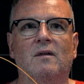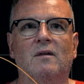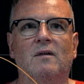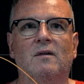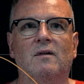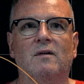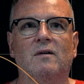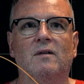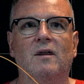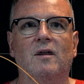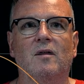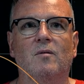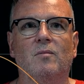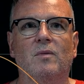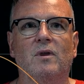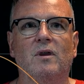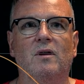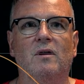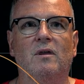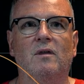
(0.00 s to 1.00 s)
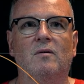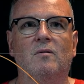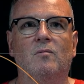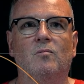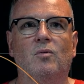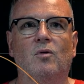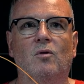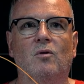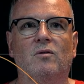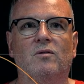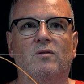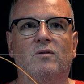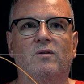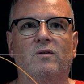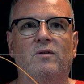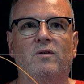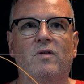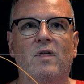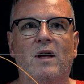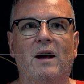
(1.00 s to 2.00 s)
and let me put
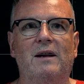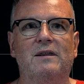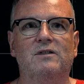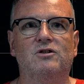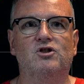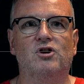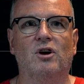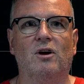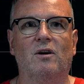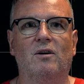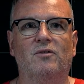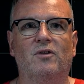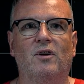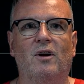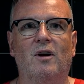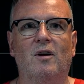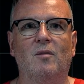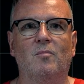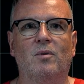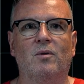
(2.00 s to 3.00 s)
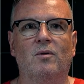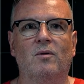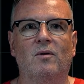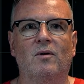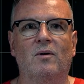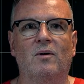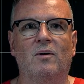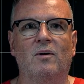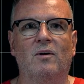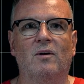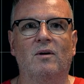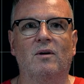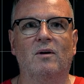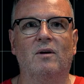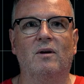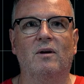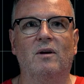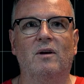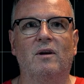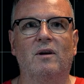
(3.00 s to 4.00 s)
that chart up,
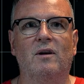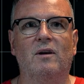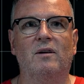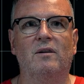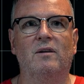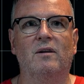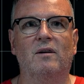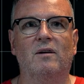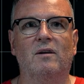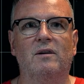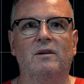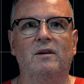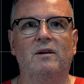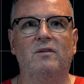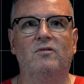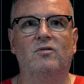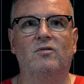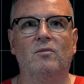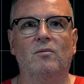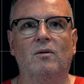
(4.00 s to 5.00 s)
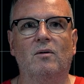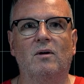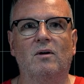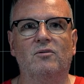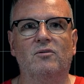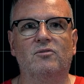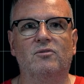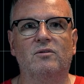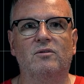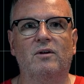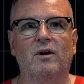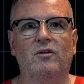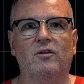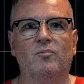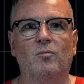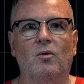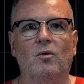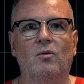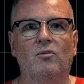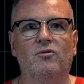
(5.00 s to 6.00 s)
and I need to ask
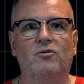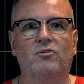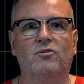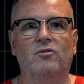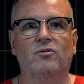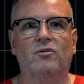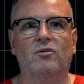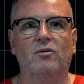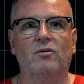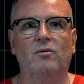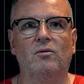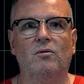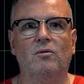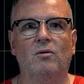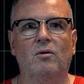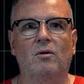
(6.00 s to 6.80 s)
Desmos to